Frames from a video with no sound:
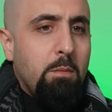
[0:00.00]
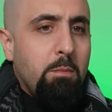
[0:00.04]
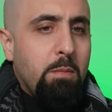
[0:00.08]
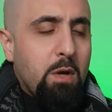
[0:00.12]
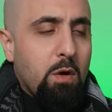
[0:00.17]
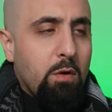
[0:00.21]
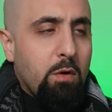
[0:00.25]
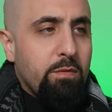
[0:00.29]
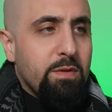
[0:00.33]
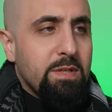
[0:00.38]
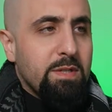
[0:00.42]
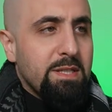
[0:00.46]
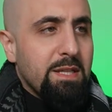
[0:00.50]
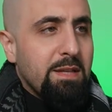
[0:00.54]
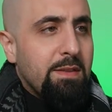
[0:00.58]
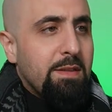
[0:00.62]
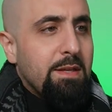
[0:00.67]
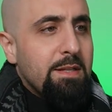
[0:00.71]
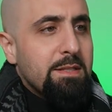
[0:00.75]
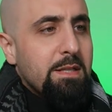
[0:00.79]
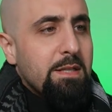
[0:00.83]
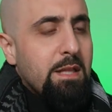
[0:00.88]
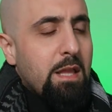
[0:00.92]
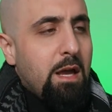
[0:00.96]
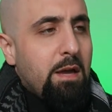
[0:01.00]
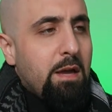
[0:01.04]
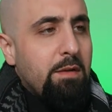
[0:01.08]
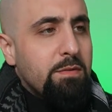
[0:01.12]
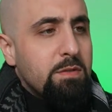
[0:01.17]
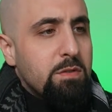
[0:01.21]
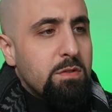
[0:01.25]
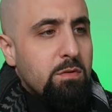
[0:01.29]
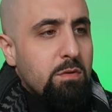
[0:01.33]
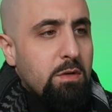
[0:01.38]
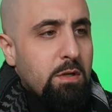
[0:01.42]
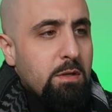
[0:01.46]
But obviously these live
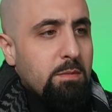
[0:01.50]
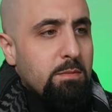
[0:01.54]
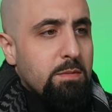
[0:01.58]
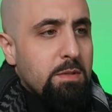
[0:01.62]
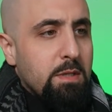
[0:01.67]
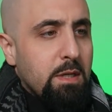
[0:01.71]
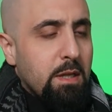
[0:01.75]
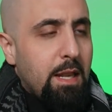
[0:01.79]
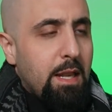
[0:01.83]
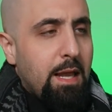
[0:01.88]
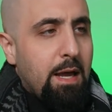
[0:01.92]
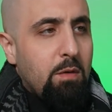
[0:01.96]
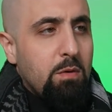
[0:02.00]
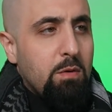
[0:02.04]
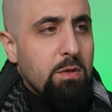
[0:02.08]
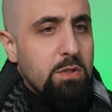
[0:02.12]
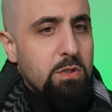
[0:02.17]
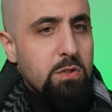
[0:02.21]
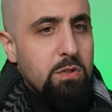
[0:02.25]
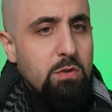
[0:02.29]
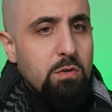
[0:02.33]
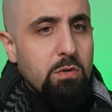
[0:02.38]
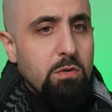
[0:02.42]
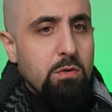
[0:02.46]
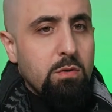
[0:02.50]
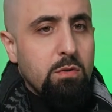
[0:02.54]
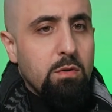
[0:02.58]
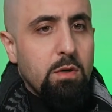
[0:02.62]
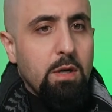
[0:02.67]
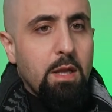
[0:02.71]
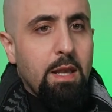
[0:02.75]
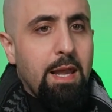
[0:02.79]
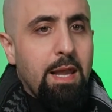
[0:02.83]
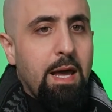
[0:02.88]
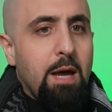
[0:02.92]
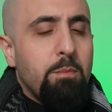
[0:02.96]
streams allow us to
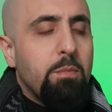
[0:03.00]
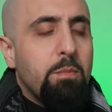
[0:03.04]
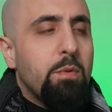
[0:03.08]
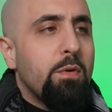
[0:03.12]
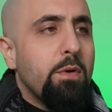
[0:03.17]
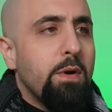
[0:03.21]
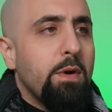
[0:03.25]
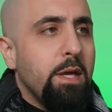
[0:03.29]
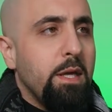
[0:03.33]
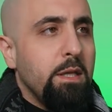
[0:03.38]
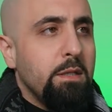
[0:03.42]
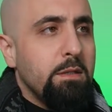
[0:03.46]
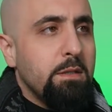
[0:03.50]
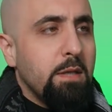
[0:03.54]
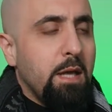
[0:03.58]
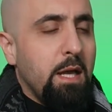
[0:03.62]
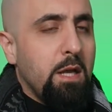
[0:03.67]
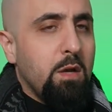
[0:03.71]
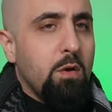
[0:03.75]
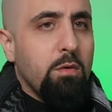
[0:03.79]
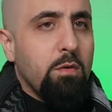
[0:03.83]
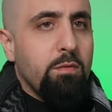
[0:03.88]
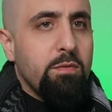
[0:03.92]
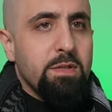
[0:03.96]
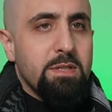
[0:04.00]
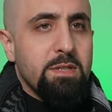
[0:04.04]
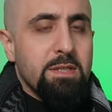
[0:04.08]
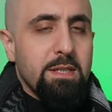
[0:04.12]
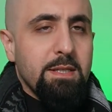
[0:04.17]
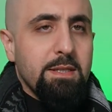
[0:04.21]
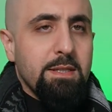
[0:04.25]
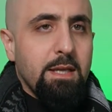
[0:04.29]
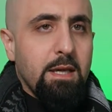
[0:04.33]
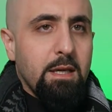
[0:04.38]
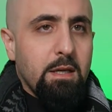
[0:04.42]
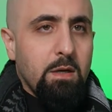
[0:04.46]
elaborate and
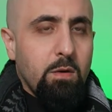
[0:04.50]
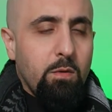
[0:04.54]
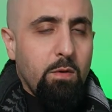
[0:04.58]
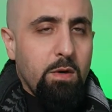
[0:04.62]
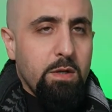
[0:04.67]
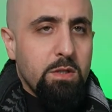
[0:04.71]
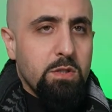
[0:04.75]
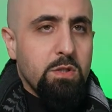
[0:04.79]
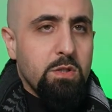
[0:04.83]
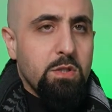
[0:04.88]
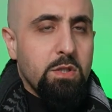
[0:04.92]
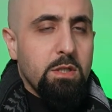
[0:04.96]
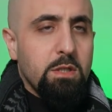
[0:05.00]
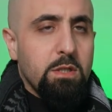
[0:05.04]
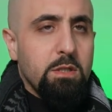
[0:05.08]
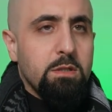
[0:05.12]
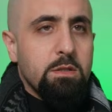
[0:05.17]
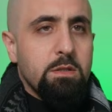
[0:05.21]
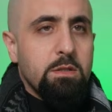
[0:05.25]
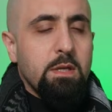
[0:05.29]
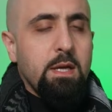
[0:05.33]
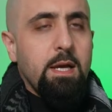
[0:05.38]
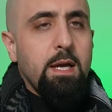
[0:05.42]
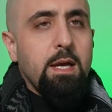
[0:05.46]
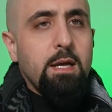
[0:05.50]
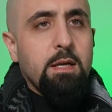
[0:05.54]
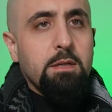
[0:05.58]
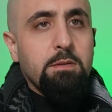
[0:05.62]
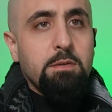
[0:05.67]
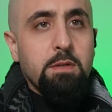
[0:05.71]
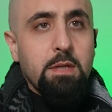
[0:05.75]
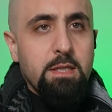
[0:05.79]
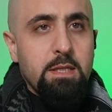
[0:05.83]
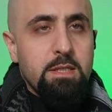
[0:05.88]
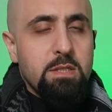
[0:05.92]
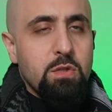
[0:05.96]
obviously take questions
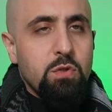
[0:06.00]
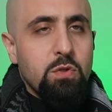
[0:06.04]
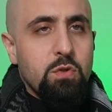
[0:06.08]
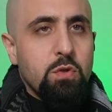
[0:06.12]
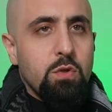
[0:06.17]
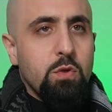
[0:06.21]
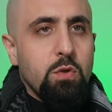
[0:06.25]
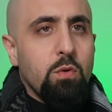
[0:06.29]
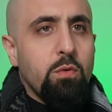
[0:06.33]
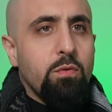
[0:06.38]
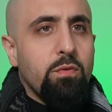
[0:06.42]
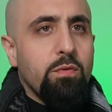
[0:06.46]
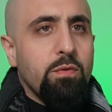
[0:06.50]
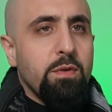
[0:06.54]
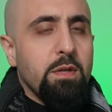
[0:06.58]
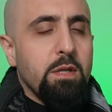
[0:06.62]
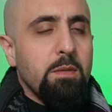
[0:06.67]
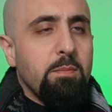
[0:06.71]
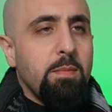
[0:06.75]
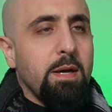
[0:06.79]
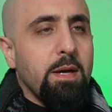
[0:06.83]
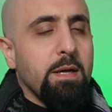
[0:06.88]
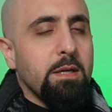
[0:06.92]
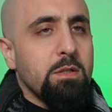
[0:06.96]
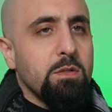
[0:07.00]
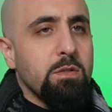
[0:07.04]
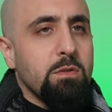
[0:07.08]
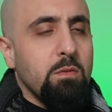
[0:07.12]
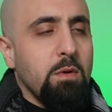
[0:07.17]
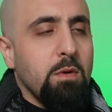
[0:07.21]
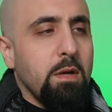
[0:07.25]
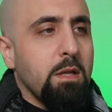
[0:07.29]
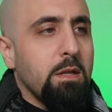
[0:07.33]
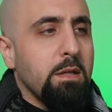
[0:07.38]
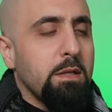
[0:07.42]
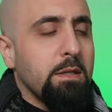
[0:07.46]
and listen to your feedback as
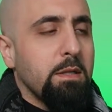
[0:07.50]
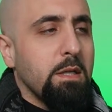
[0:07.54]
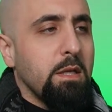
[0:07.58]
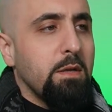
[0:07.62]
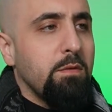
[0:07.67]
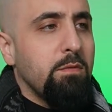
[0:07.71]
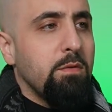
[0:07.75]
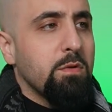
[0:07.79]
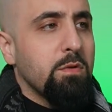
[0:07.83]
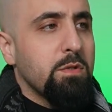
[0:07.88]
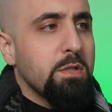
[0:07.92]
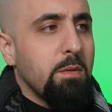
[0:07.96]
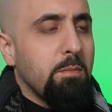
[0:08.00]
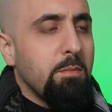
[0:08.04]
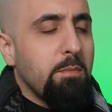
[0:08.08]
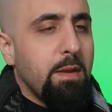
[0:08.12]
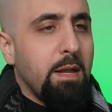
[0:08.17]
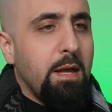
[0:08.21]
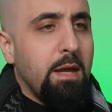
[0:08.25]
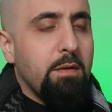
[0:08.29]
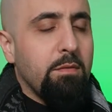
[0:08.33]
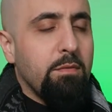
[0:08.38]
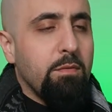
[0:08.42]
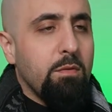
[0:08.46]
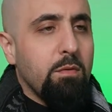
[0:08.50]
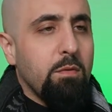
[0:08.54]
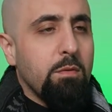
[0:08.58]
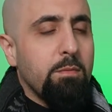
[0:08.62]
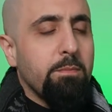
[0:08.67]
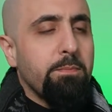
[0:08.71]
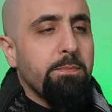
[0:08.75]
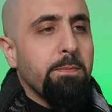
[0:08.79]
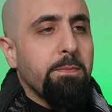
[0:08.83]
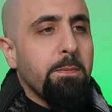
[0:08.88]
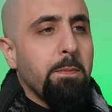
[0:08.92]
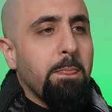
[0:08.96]
well and give you some
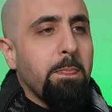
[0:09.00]
platform.